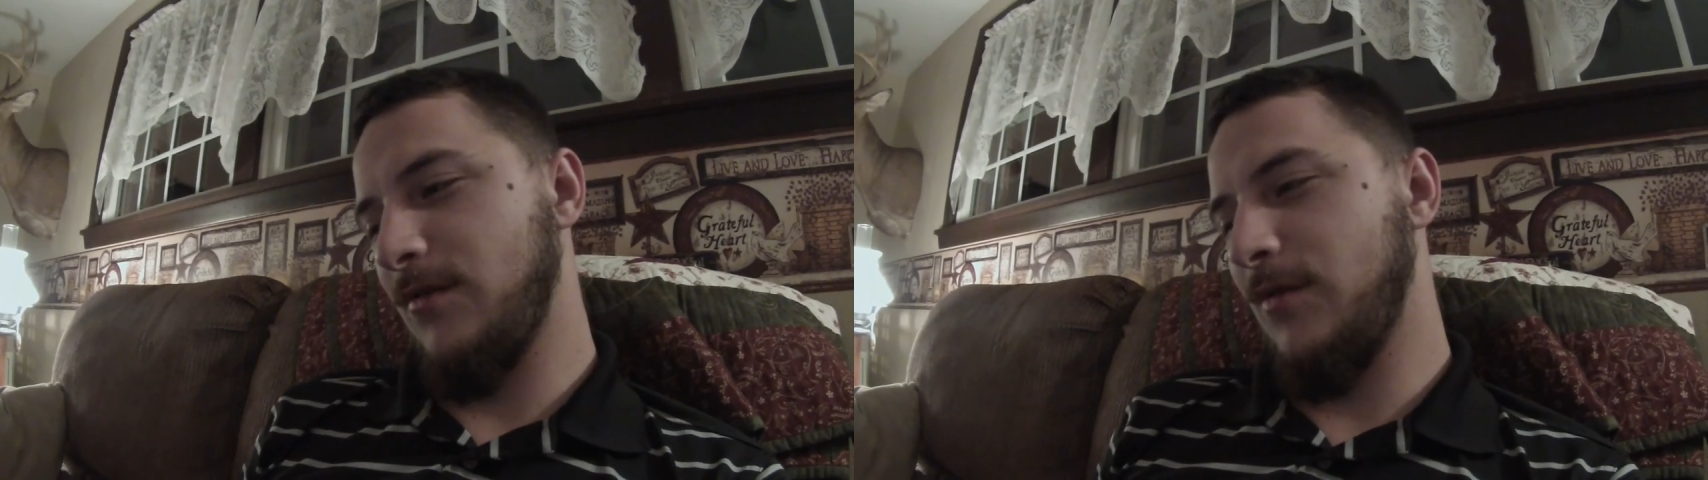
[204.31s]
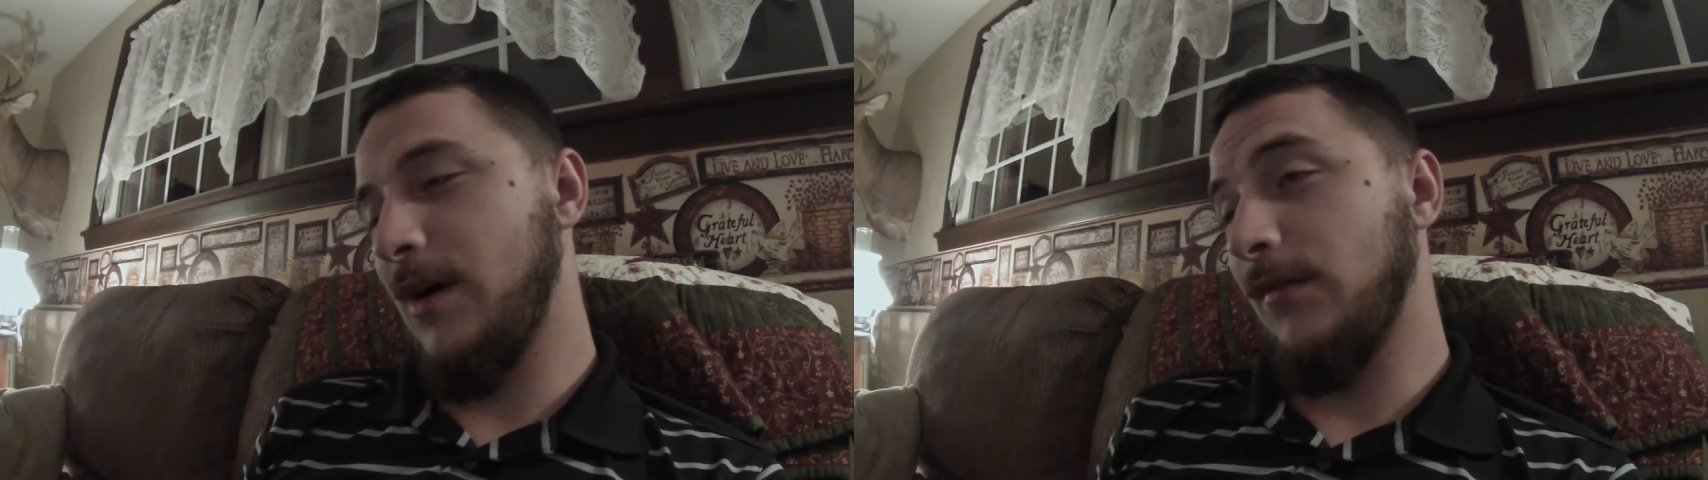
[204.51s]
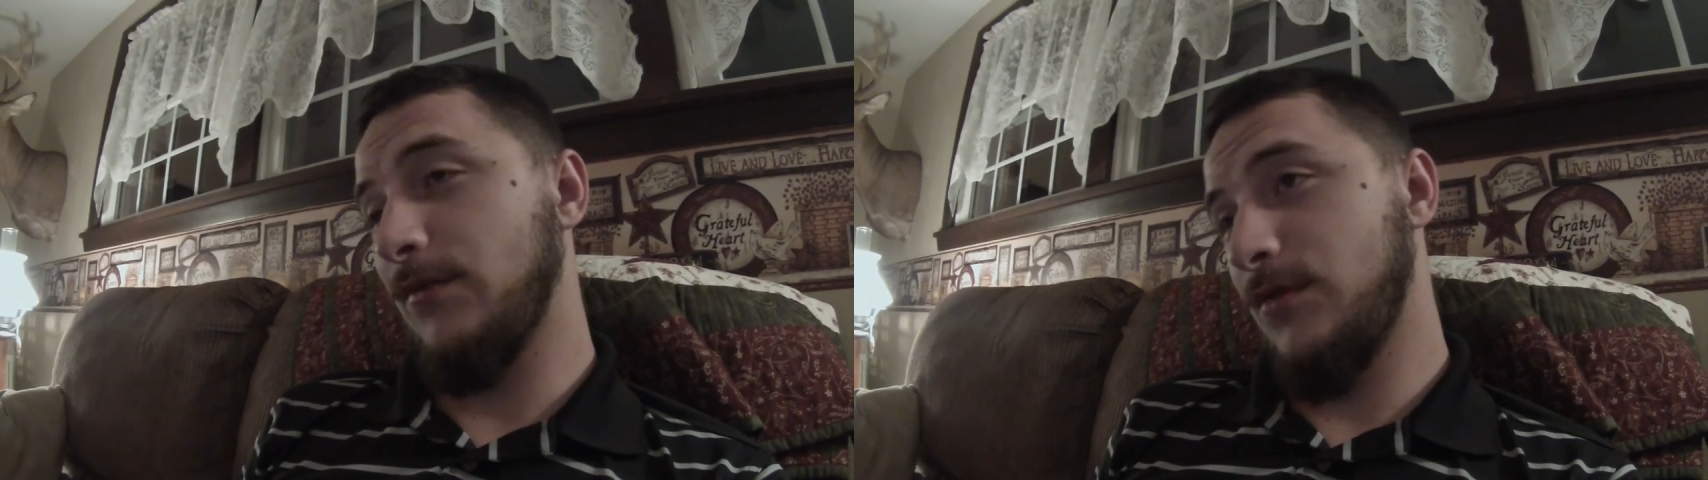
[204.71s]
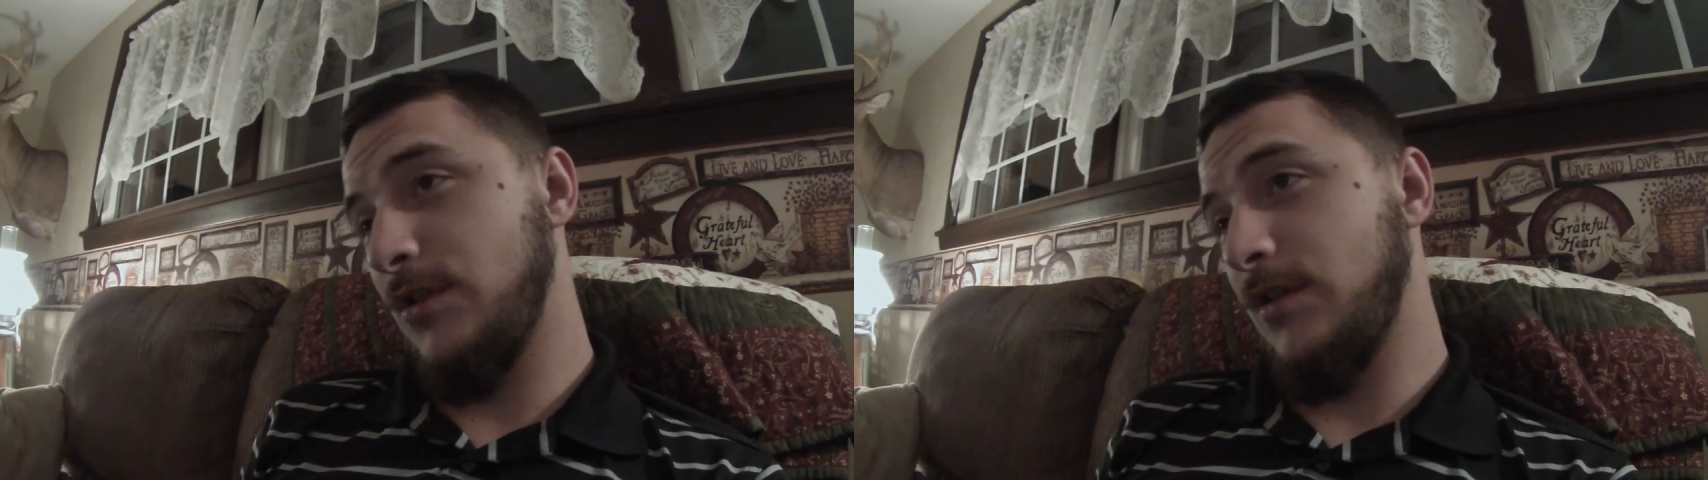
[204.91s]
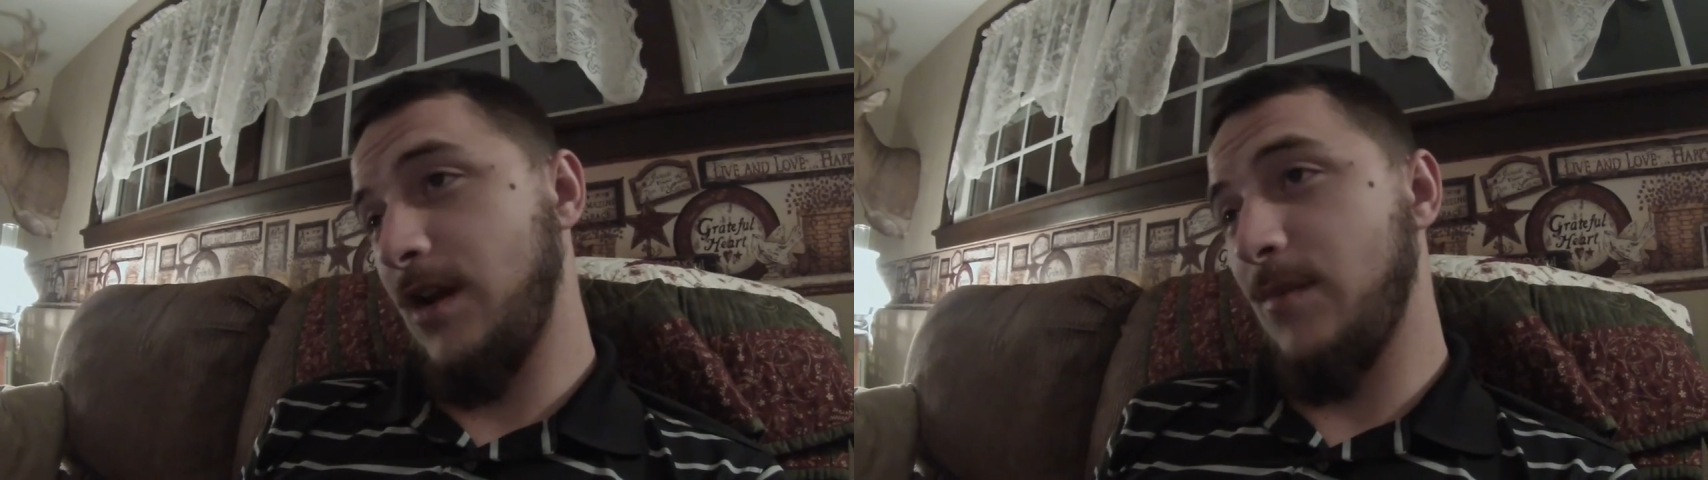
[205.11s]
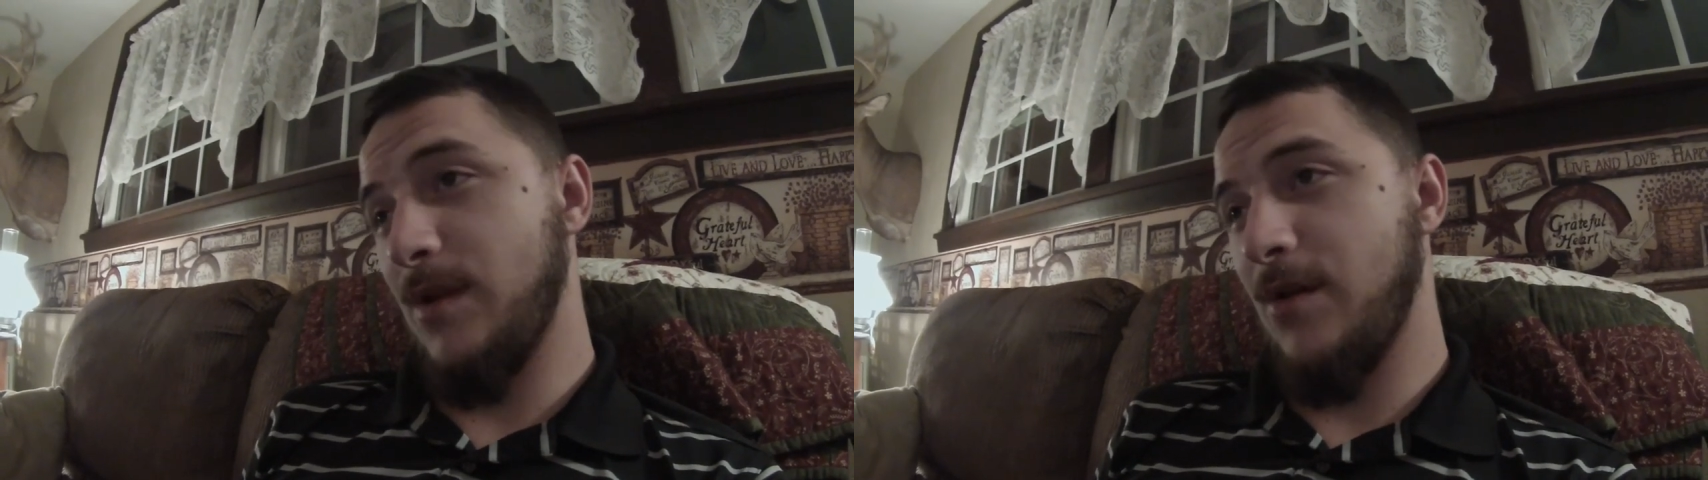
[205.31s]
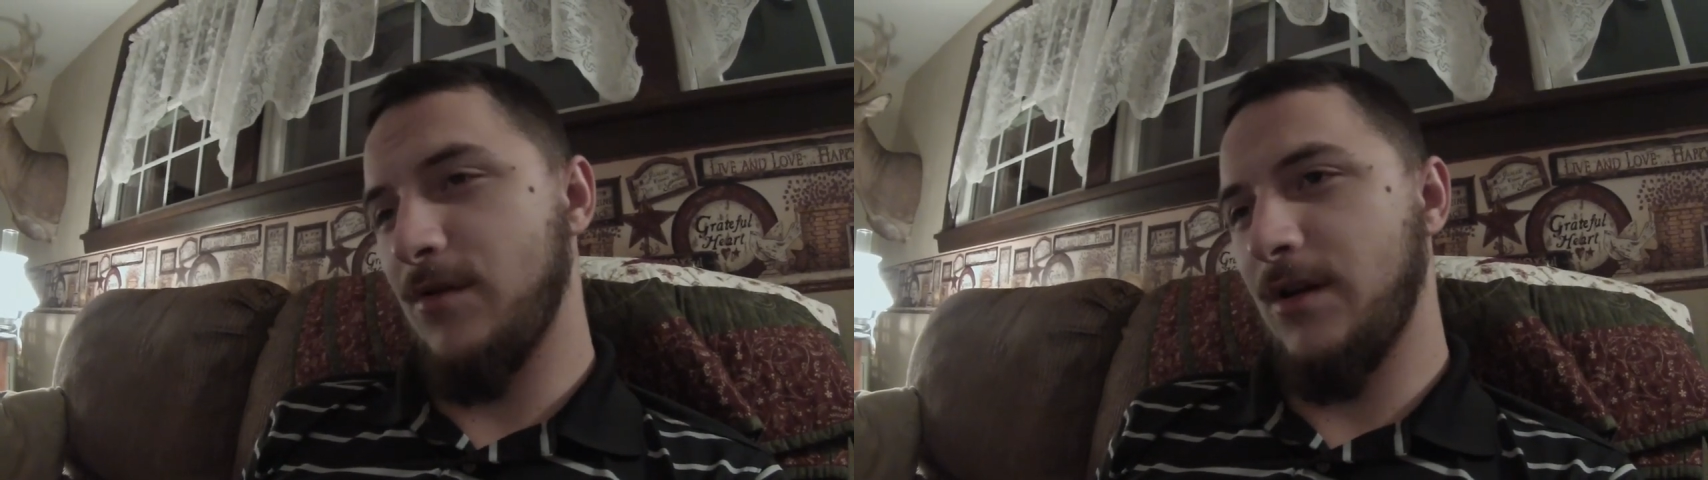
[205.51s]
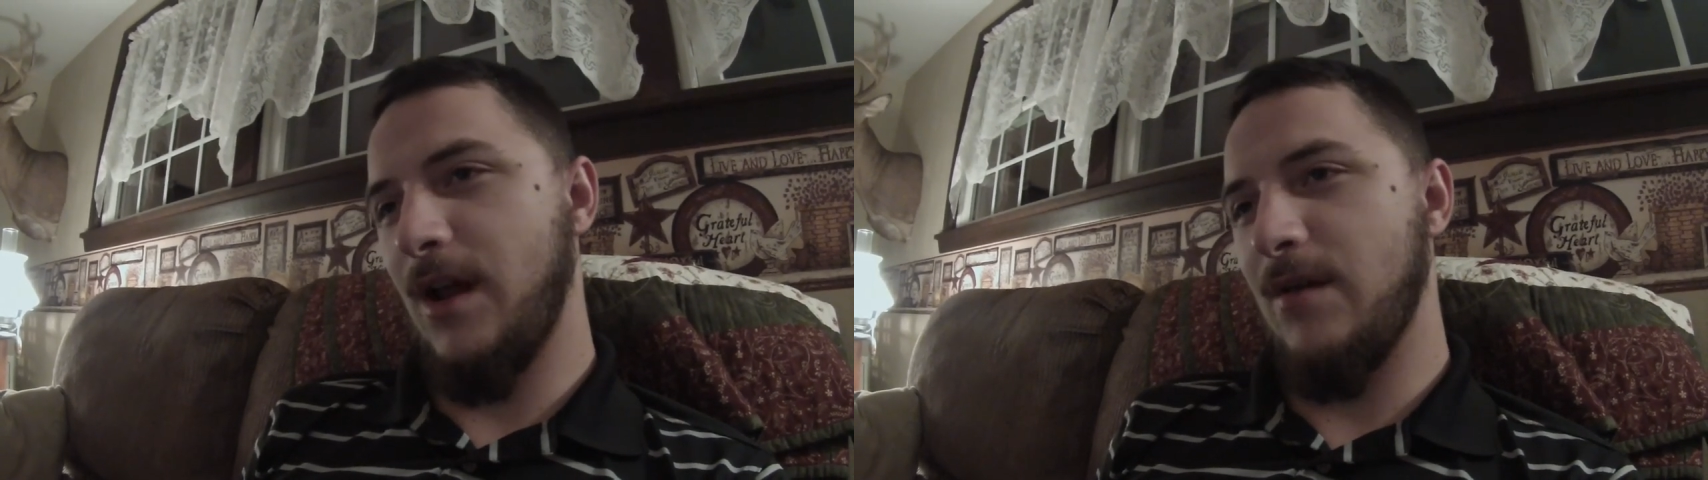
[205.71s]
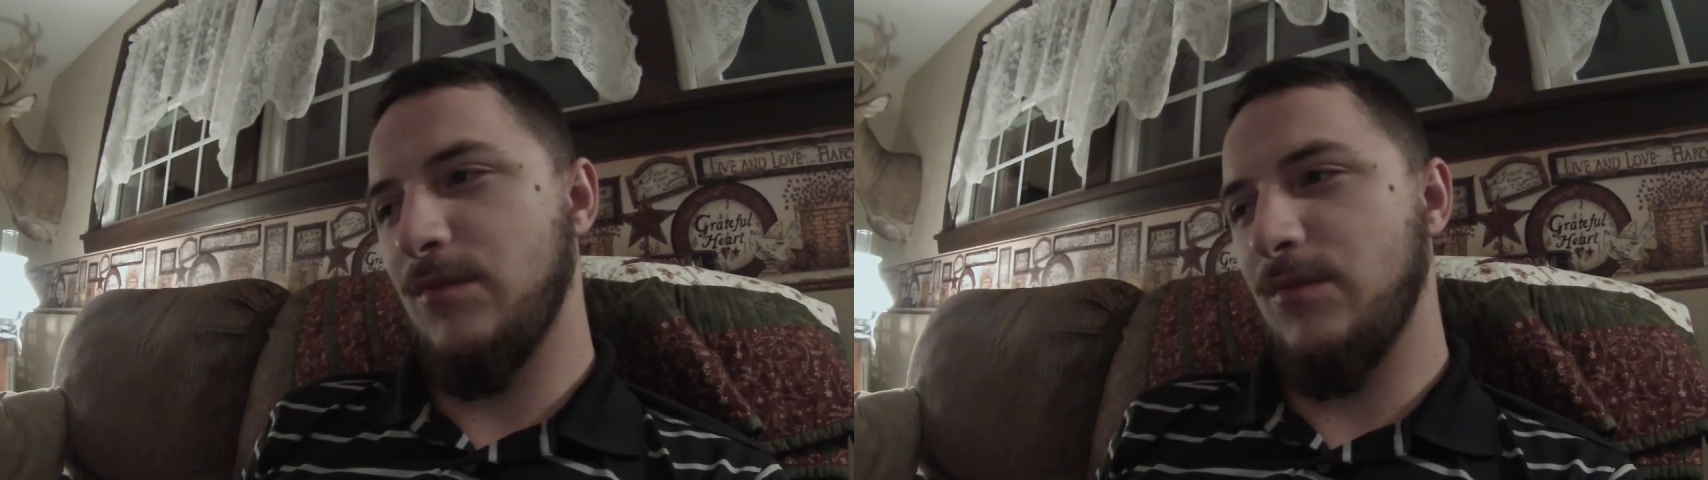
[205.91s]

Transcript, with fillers: Well, she's going to be here tonight,